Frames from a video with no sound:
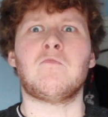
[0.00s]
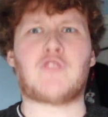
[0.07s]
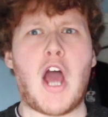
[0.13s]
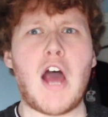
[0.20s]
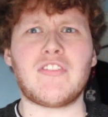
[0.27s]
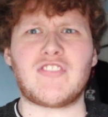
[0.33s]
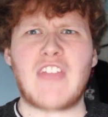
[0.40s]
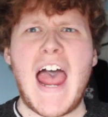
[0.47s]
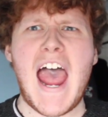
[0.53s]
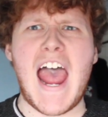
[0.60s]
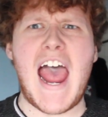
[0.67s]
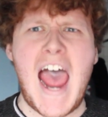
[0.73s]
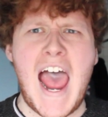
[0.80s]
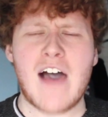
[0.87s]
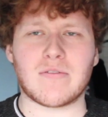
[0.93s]
cut that
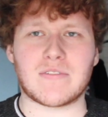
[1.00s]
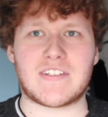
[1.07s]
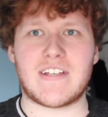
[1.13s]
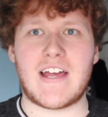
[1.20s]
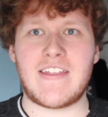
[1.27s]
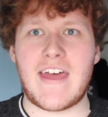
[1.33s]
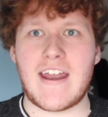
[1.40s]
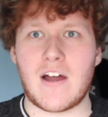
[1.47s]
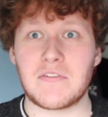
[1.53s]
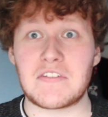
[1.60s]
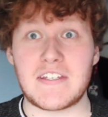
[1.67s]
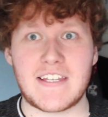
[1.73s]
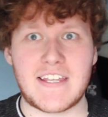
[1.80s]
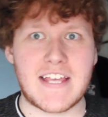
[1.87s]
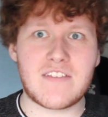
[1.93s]
out! And then
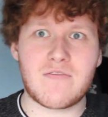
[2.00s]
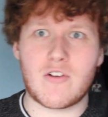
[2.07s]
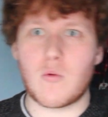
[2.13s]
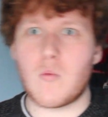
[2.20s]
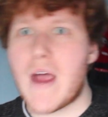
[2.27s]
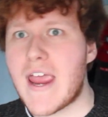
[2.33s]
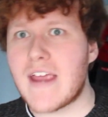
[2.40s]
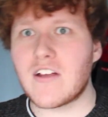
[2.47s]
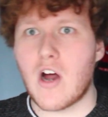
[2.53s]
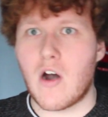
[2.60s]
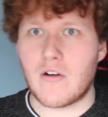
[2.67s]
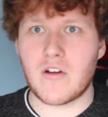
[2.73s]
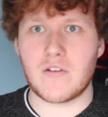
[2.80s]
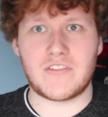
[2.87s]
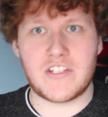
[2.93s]
obviously the kids run away and
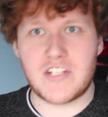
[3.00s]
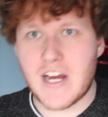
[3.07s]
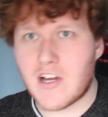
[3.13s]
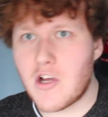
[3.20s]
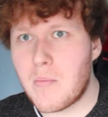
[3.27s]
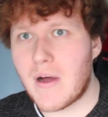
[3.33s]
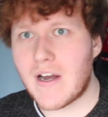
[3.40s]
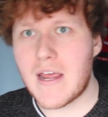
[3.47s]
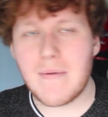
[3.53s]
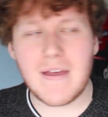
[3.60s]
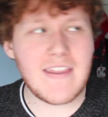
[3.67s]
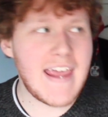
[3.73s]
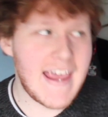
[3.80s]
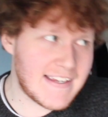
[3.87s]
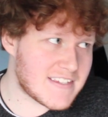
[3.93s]
Goro goes to check up on him.
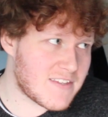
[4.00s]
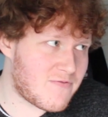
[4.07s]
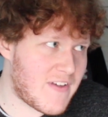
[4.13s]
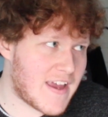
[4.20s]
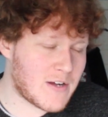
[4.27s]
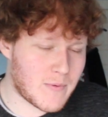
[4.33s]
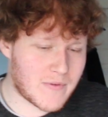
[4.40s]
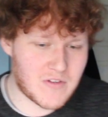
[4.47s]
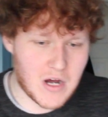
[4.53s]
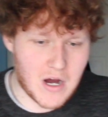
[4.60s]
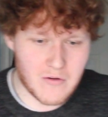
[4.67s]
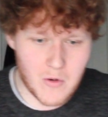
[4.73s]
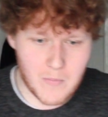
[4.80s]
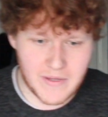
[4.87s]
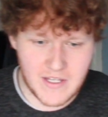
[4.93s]
And here's the thing with
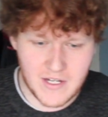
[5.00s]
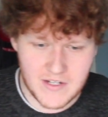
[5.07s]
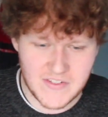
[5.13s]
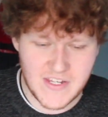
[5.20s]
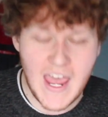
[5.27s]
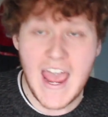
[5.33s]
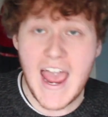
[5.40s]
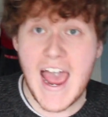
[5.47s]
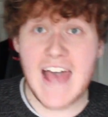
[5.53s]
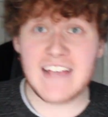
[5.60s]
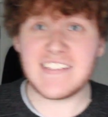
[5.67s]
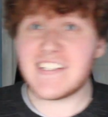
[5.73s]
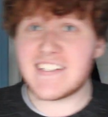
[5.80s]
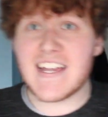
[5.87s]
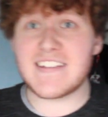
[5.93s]
Goro, because
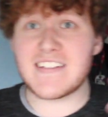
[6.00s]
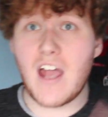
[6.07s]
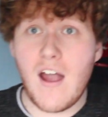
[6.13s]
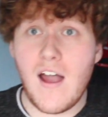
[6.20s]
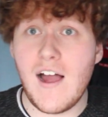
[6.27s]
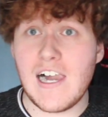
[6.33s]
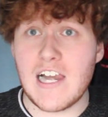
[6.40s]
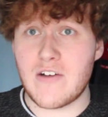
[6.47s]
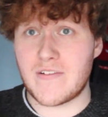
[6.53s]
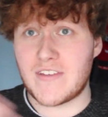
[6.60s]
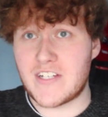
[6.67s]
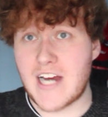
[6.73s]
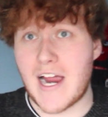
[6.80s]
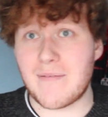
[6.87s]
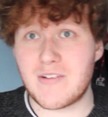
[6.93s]
as he says earlier
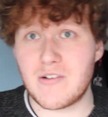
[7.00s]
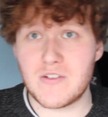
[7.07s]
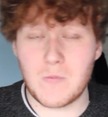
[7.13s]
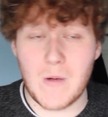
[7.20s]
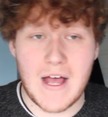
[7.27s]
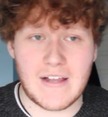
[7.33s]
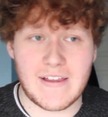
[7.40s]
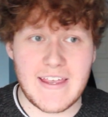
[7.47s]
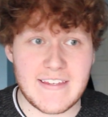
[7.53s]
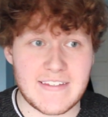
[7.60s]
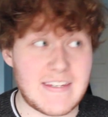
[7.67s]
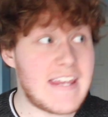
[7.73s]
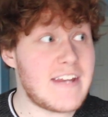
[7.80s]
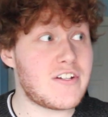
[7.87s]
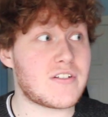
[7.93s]
in the chapter as well,
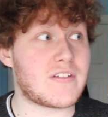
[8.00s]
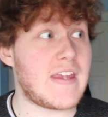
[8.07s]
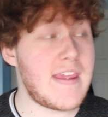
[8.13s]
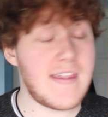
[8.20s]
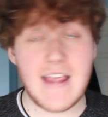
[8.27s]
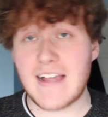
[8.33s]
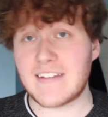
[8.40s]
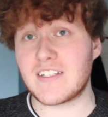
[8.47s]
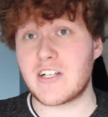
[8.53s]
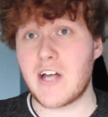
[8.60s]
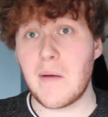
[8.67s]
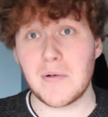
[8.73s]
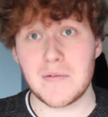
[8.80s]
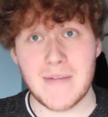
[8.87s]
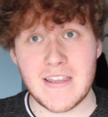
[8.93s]
is he has to
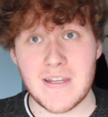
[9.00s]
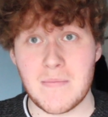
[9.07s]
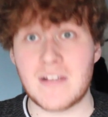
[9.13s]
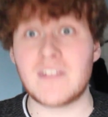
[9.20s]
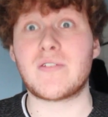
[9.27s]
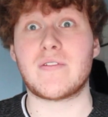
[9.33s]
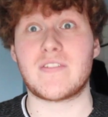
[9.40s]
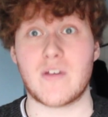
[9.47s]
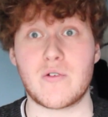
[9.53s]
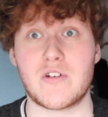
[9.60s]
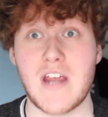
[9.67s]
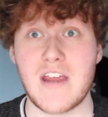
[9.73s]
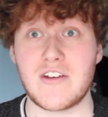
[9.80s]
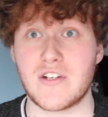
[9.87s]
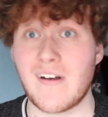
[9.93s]
compliment the Monster
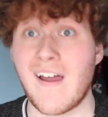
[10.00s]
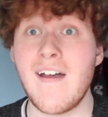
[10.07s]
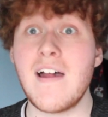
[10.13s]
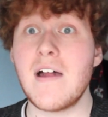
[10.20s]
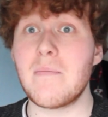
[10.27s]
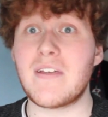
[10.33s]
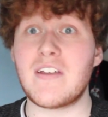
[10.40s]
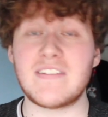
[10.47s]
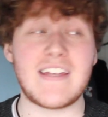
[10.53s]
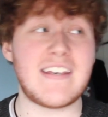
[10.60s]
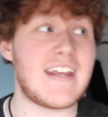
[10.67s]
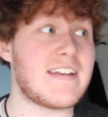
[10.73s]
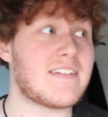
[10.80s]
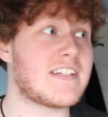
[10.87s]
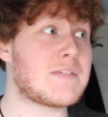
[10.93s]
Association because they
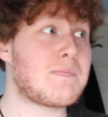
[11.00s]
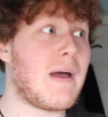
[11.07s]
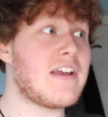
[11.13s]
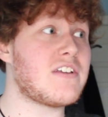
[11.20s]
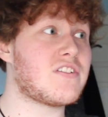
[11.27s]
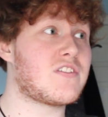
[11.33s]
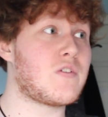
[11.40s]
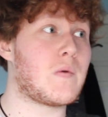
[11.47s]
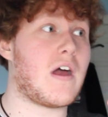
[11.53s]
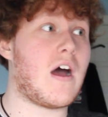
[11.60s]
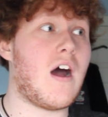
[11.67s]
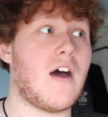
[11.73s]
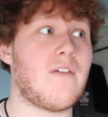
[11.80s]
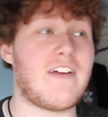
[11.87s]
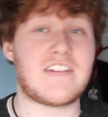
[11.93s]
did, despite just doing a
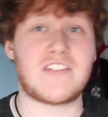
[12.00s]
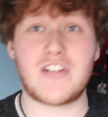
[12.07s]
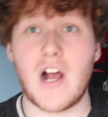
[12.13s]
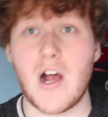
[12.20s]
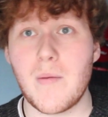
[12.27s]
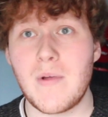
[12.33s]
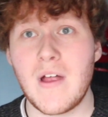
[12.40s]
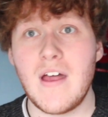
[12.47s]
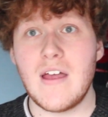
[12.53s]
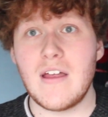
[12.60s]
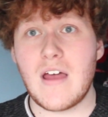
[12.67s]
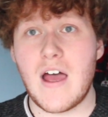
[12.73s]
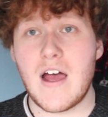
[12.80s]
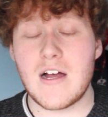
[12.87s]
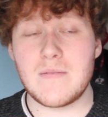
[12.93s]
half-assed job,
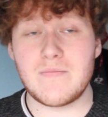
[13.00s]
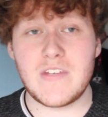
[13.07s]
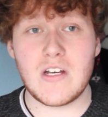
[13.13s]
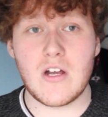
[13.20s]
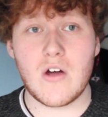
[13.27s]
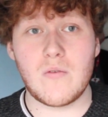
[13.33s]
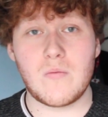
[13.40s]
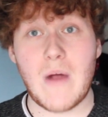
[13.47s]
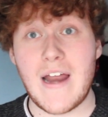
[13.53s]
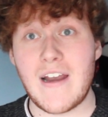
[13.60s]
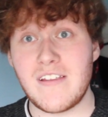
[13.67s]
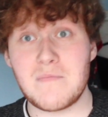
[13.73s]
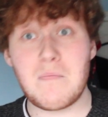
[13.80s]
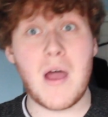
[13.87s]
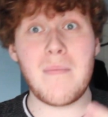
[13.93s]
you know,
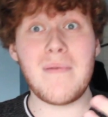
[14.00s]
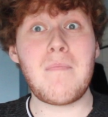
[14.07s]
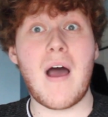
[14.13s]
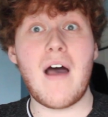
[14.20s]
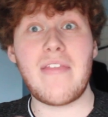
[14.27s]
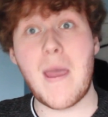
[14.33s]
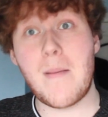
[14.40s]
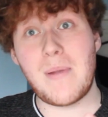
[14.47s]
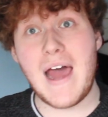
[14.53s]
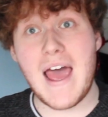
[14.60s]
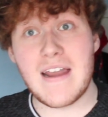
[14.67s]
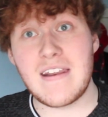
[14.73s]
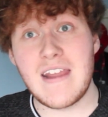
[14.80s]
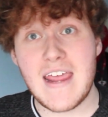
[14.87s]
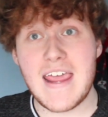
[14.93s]
and it might be part of their
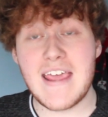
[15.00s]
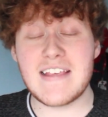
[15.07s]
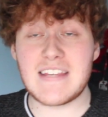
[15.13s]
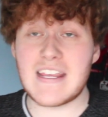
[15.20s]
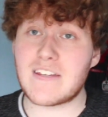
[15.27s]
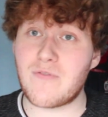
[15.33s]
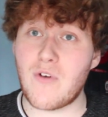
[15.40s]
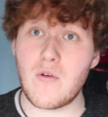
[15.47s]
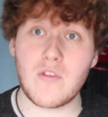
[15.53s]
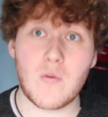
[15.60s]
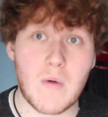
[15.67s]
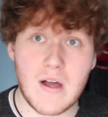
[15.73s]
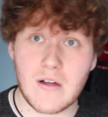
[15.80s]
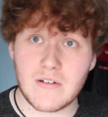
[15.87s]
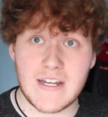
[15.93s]
plan, is it's thrown
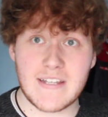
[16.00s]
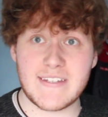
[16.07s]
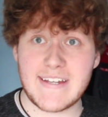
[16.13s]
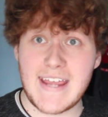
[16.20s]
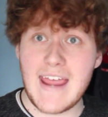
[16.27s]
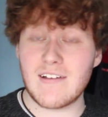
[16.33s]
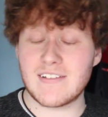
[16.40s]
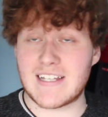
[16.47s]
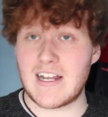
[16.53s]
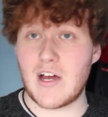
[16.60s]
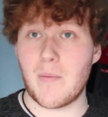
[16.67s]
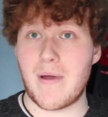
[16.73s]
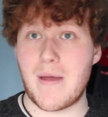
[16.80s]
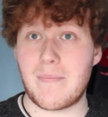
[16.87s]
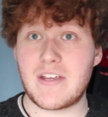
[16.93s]
the world into chaos a
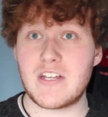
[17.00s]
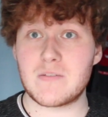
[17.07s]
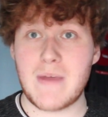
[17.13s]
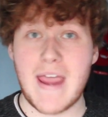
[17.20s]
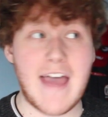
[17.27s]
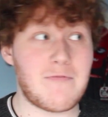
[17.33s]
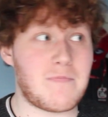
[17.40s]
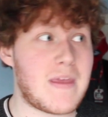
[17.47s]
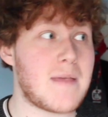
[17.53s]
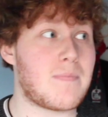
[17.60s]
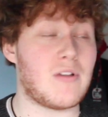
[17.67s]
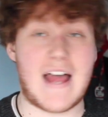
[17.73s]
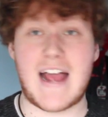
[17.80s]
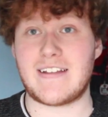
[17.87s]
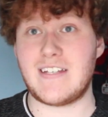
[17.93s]
little bit because we have
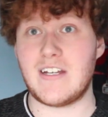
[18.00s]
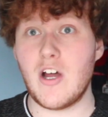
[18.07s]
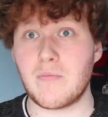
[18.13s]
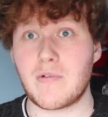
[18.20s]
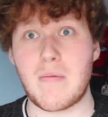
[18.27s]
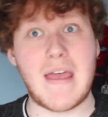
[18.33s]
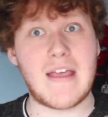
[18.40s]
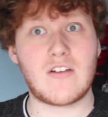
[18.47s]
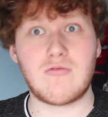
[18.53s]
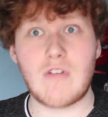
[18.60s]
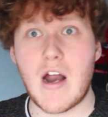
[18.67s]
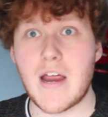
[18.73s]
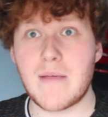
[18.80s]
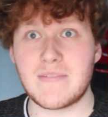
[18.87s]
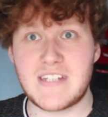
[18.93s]
people acting up, committing
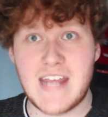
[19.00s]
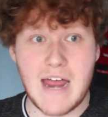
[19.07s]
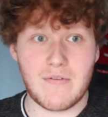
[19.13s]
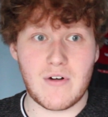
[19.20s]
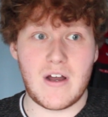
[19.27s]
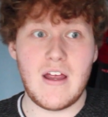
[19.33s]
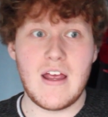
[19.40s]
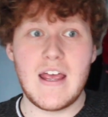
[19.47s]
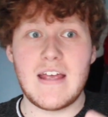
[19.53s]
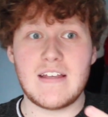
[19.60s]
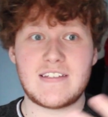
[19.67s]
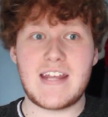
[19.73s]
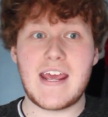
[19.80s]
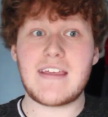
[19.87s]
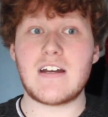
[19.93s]
crimes, terror,
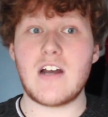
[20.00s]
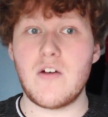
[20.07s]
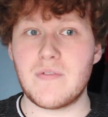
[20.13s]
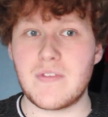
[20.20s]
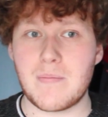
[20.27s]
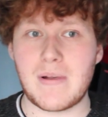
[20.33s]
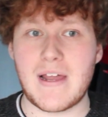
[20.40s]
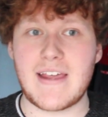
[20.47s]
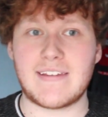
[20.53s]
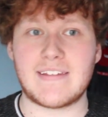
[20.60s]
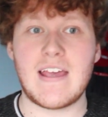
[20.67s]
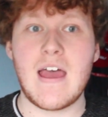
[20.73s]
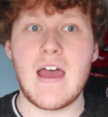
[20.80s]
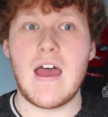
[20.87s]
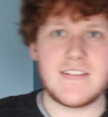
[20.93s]
it's taking over the place.